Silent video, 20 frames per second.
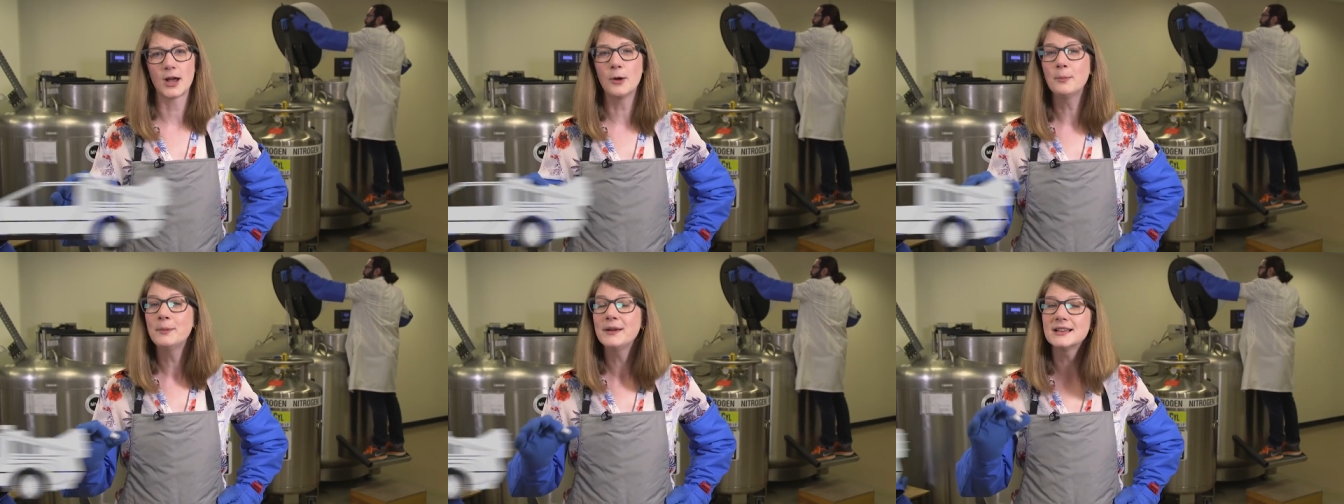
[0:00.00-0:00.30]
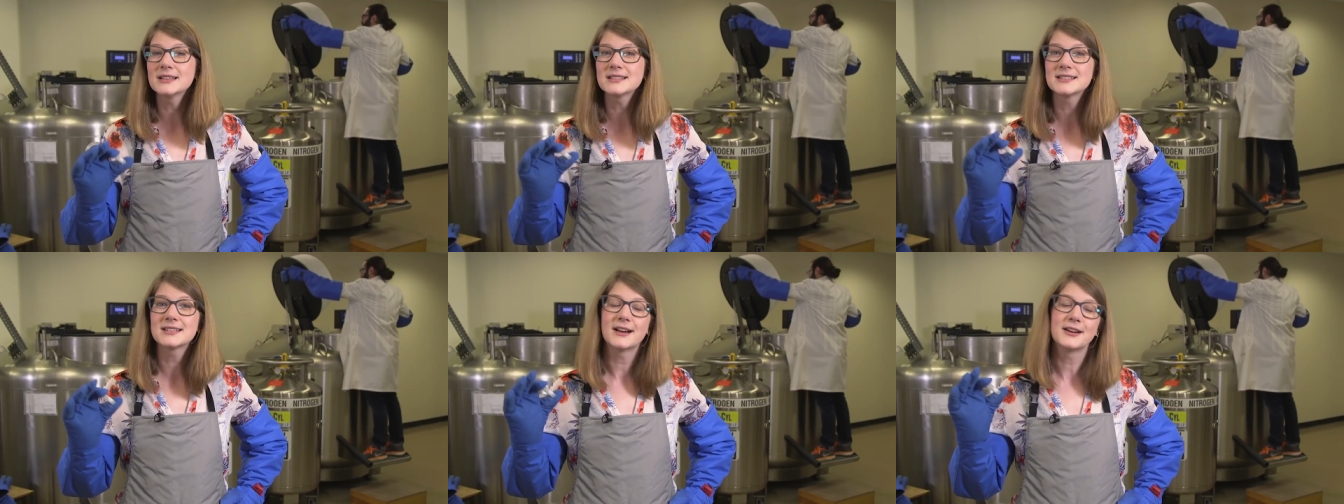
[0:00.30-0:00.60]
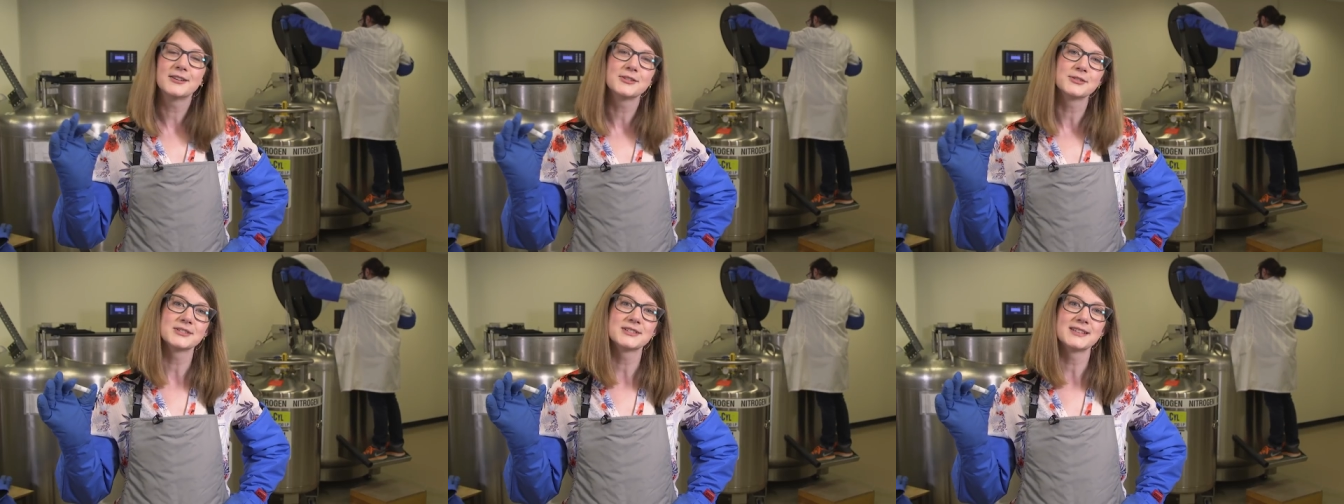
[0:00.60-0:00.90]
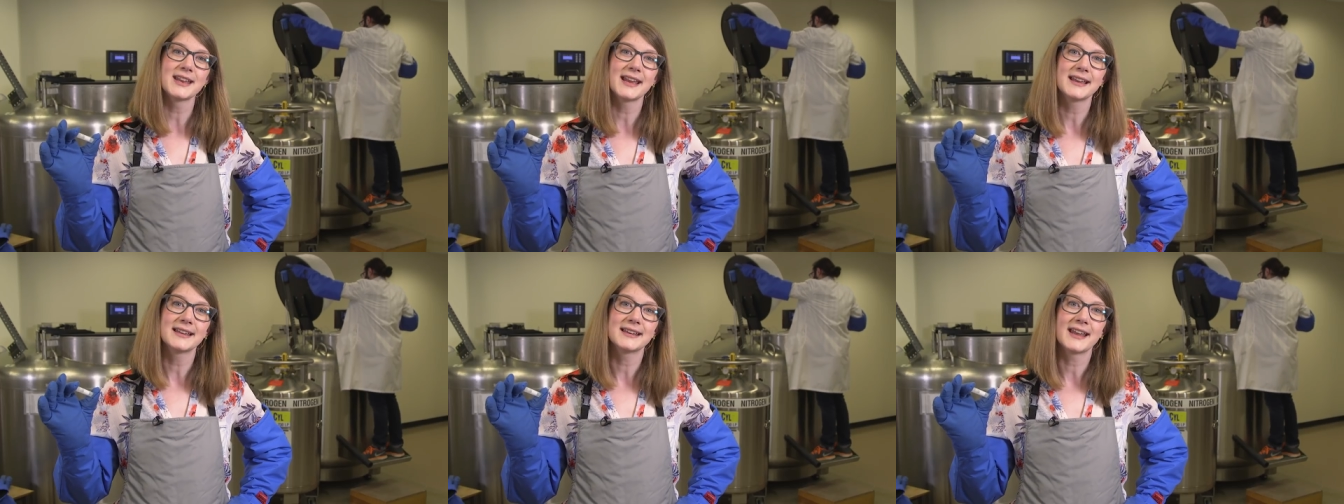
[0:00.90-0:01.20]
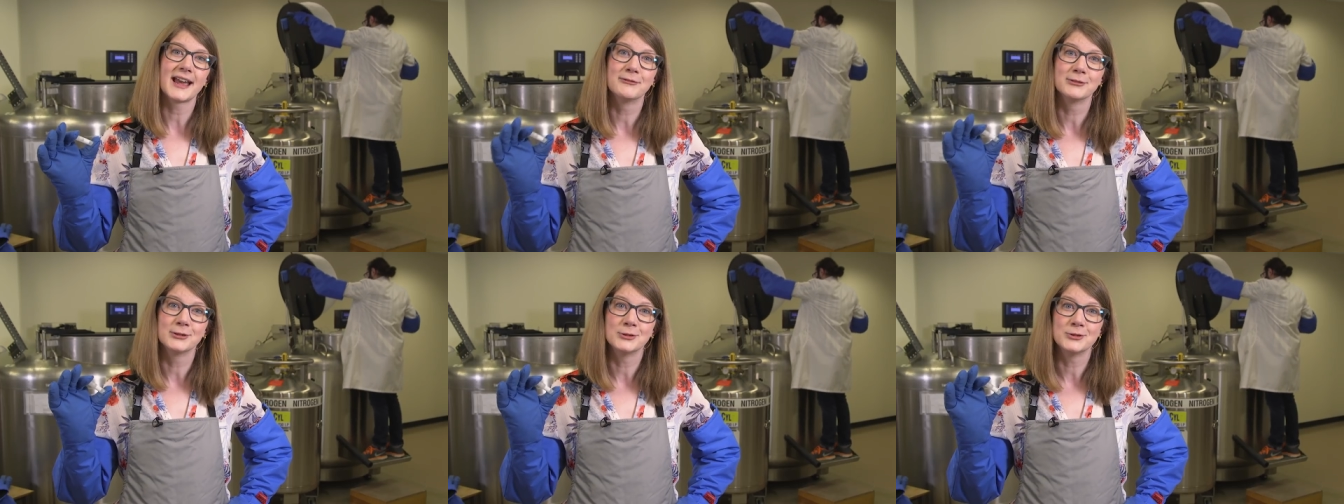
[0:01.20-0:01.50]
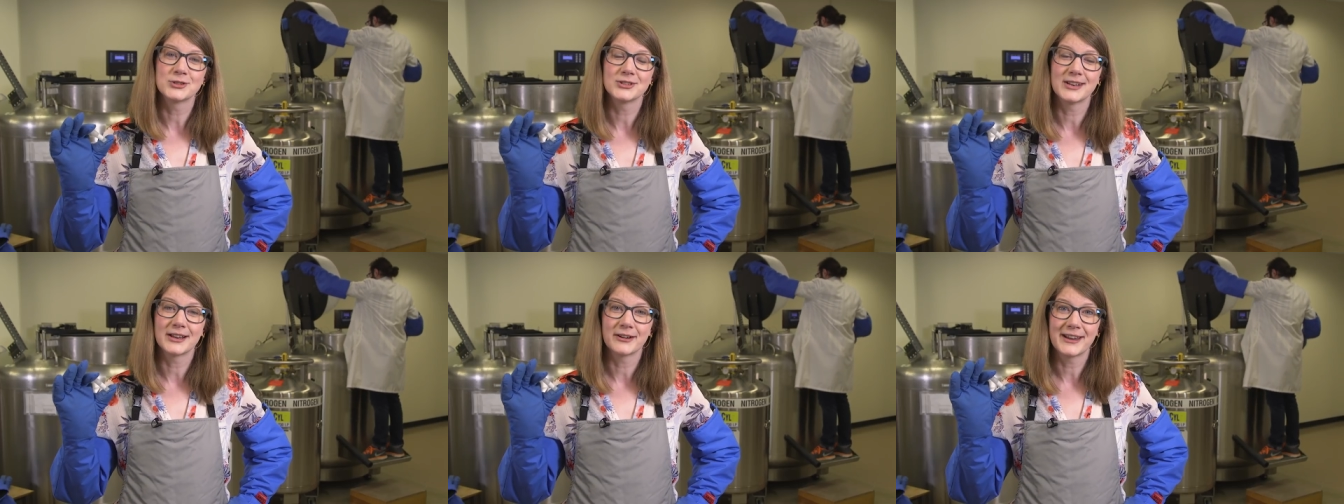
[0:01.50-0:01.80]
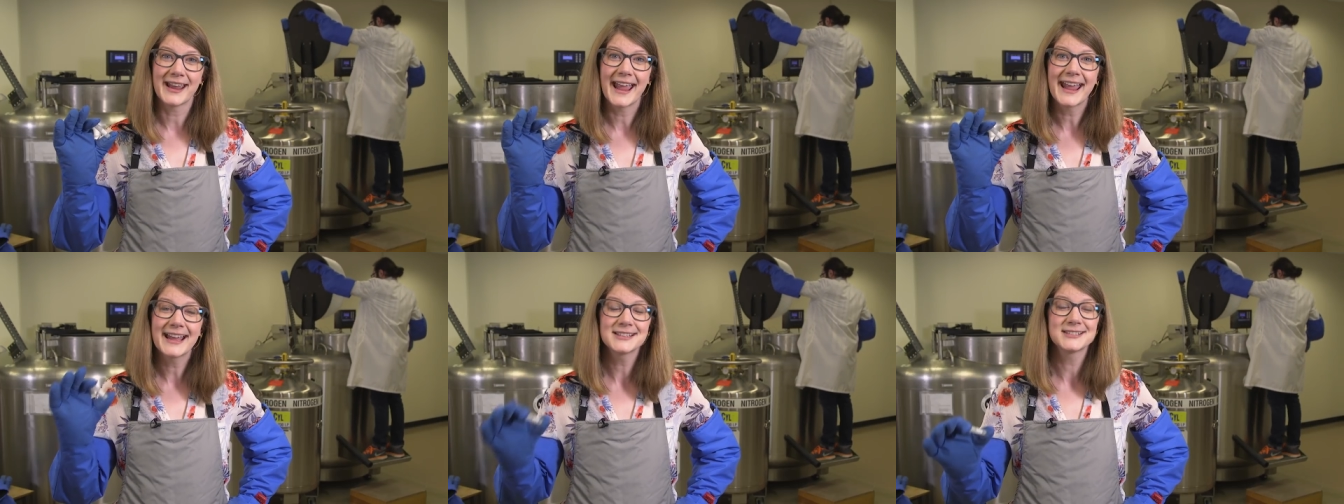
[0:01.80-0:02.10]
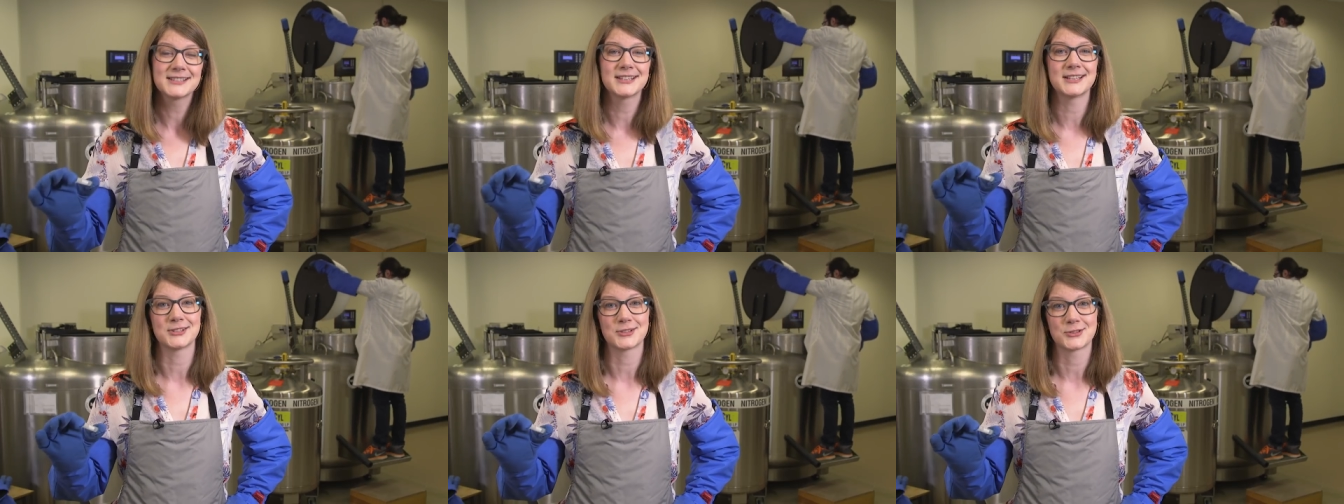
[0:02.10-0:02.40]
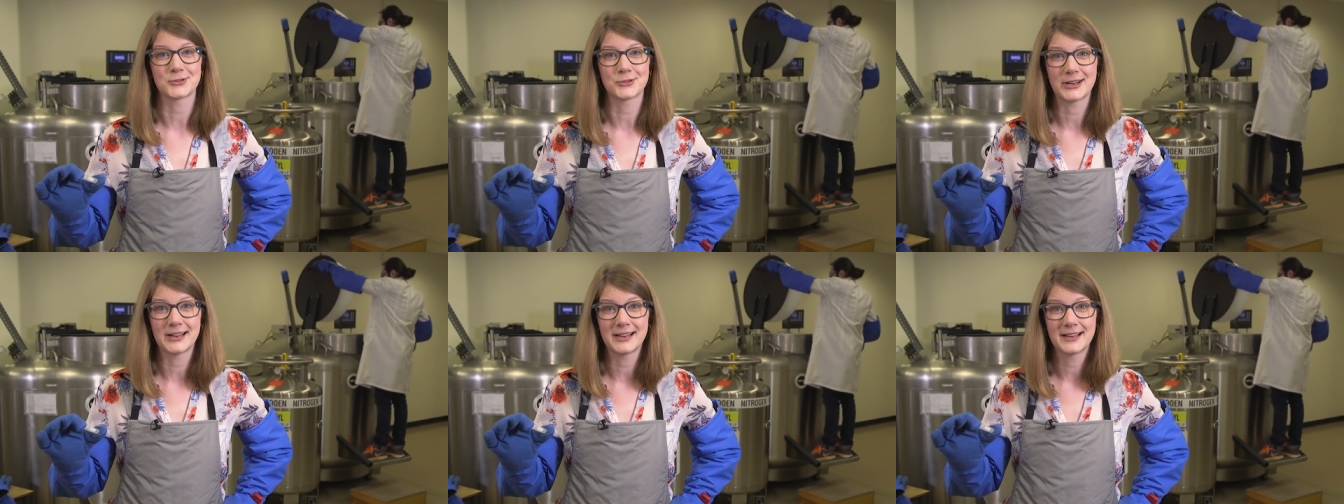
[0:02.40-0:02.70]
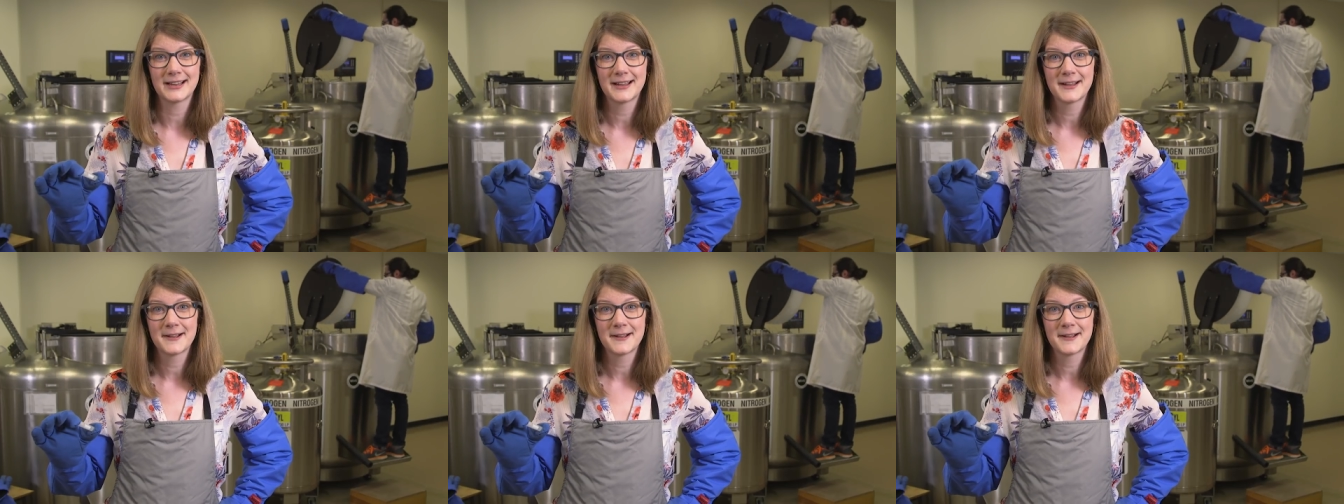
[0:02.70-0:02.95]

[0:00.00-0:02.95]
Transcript: helping us to understand evolutionary ancestry.